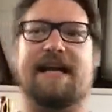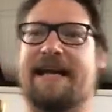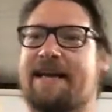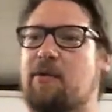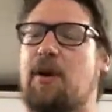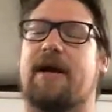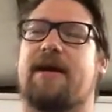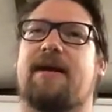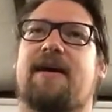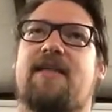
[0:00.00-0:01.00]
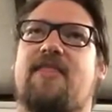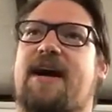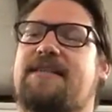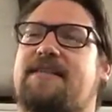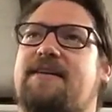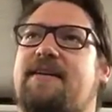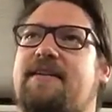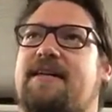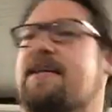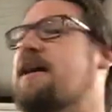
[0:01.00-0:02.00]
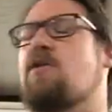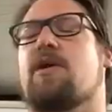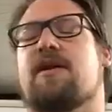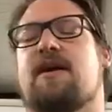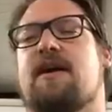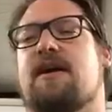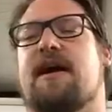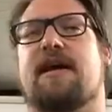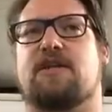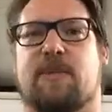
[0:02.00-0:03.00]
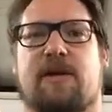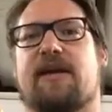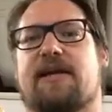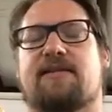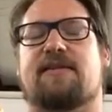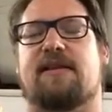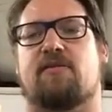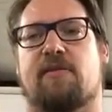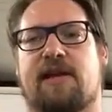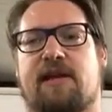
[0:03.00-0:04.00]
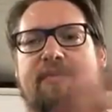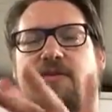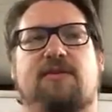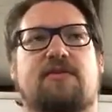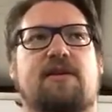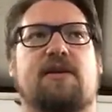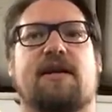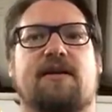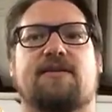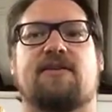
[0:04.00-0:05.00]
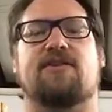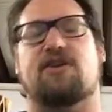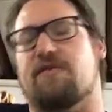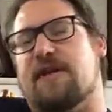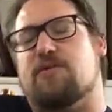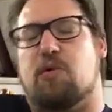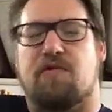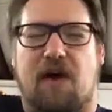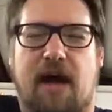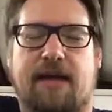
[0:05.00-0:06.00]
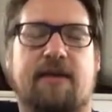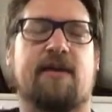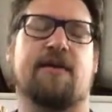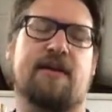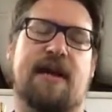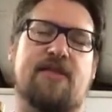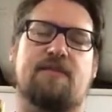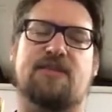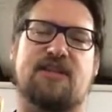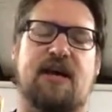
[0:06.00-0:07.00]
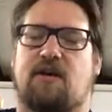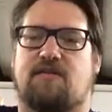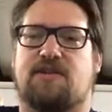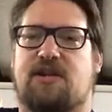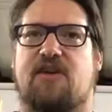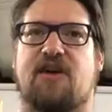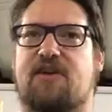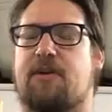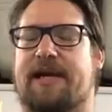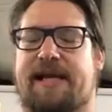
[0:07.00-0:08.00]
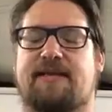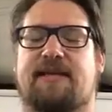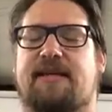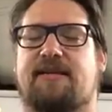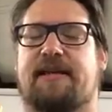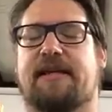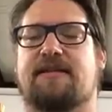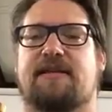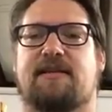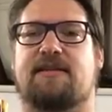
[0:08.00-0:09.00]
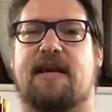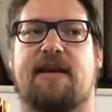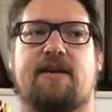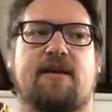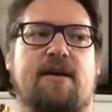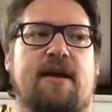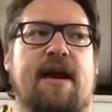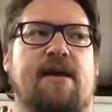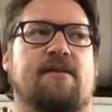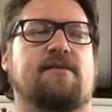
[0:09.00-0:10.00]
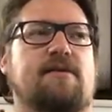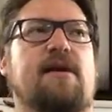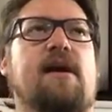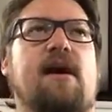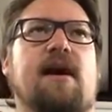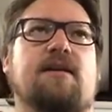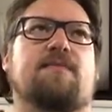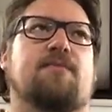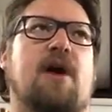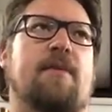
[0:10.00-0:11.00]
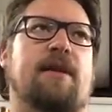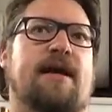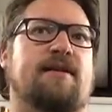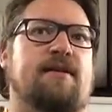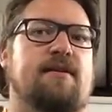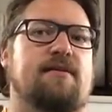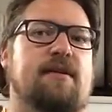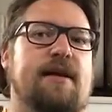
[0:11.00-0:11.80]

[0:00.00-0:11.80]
anyway, that's kind of what I experienced in reading those three things. And the surveys were fun in themselves. You know, I thought they were easy to take. And I'd probably like to